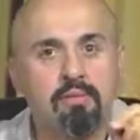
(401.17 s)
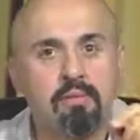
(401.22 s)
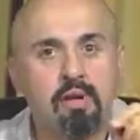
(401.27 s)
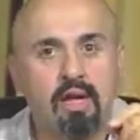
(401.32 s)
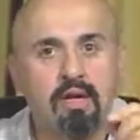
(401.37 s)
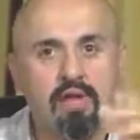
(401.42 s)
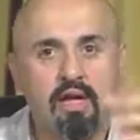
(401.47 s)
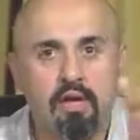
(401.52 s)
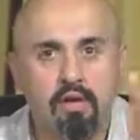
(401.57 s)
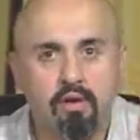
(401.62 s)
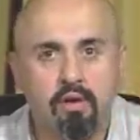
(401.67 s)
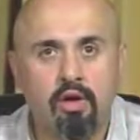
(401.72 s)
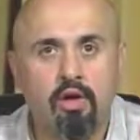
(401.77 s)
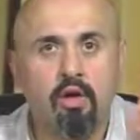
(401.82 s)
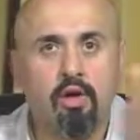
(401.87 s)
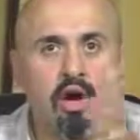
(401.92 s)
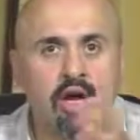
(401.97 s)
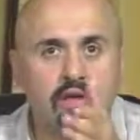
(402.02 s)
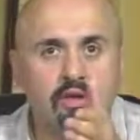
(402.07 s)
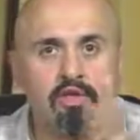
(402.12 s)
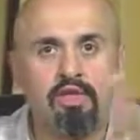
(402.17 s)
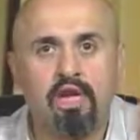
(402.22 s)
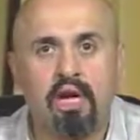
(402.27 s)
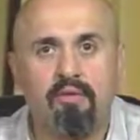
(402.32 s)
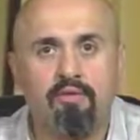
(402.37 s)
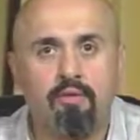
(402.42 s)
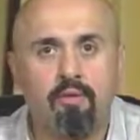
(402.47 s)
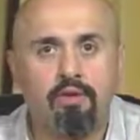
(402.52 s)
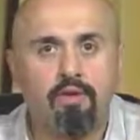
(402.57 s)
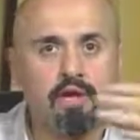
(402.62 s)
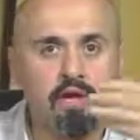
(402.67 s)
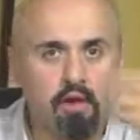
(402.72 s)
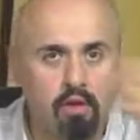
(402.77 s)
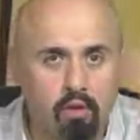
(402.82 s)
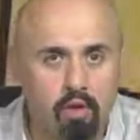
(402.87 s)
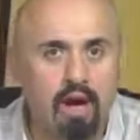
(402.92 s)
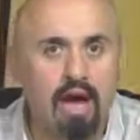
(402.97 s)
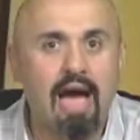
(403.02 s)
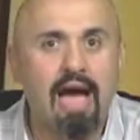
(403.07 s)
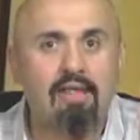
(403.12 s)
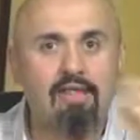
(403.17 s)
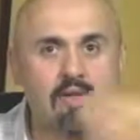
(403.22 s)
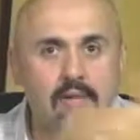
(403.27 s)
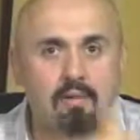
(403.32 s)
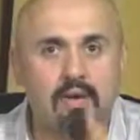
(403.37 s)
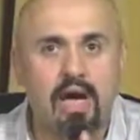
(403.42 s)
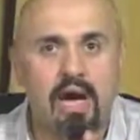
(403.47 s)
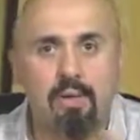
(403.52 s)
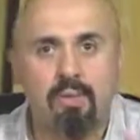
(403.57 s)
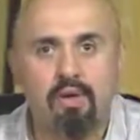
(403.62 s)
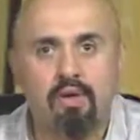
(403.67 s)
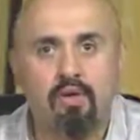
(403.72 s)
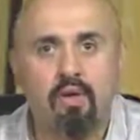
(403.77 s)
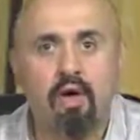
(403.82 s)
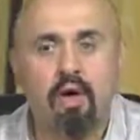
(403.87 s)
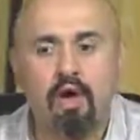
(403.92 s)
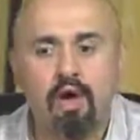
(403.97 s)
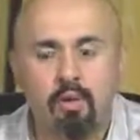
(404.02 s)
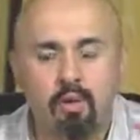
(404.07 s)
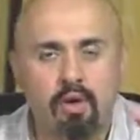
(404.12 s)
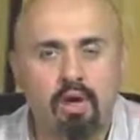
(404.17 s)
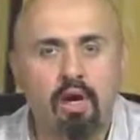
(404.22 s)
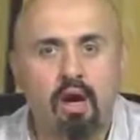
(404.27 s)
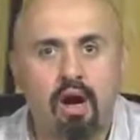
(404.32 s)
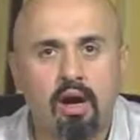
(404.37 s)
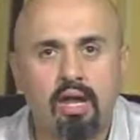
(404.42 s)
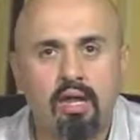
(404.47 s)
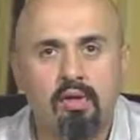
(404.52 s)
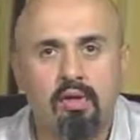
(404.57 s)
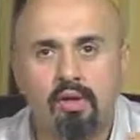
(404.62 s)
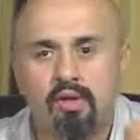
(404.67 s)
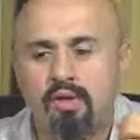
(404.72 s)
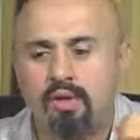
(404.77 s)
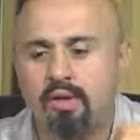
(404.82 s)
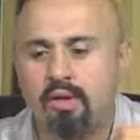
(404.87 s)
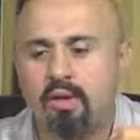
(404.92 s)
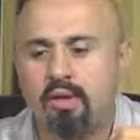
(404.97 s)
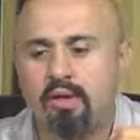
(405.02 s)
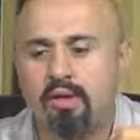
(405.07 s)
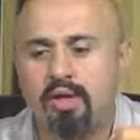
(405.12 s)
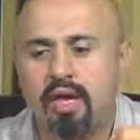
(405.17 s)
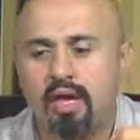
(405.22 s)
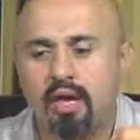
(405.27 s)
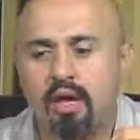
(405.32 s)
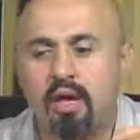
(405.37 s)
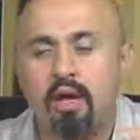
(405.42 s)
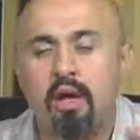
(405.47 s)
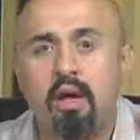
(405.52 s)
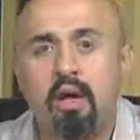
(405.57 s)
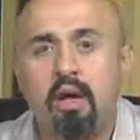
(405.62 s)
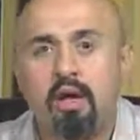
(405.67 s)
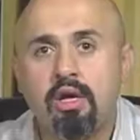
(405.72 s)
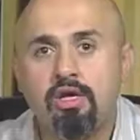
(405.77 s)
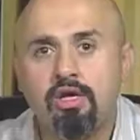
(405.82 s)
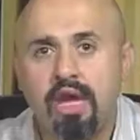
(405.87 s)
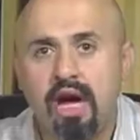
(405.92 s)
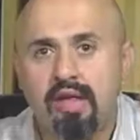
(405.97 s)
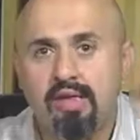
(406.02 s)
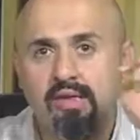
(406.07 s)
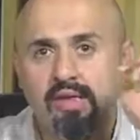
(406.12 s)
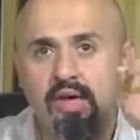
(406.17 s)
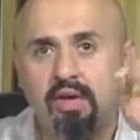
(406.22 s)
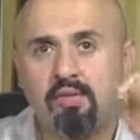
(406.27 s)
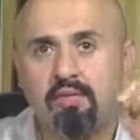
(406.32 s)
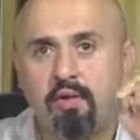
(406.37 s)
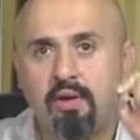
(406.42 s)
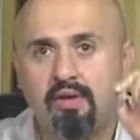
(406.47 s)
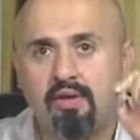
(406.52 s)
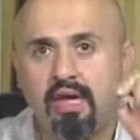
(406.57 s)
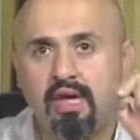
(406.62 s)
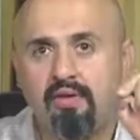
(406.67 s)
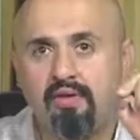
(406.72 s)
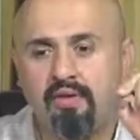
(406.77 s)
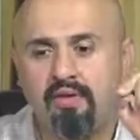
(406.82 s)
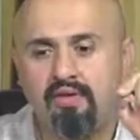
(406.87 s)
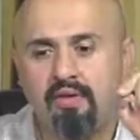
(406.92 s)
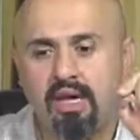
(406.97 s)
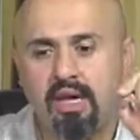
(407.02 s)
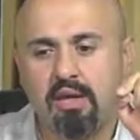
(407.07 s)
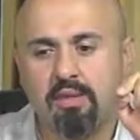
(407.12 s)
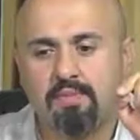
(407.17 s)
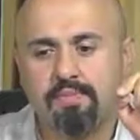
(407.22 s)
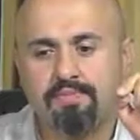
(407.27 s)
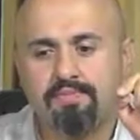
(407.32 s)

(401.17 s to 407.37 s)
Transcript: And then you can go on to John 14 or add some comments regarding this um, data. John 6, 14, 15.